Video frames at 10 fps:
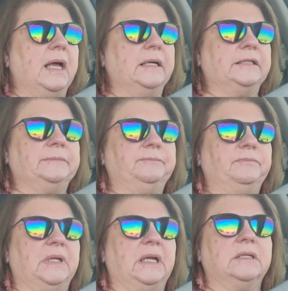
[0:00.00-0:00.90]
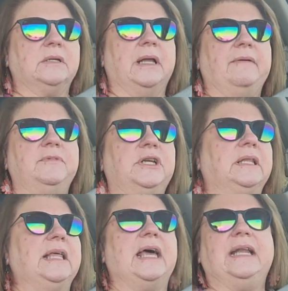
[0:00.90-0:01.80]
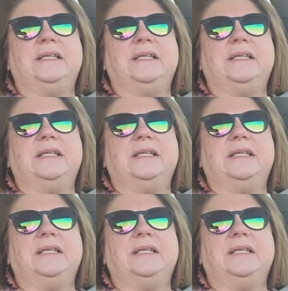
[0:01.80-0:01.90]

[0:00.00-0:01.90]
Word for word: Um, and I saw I haven't checked that.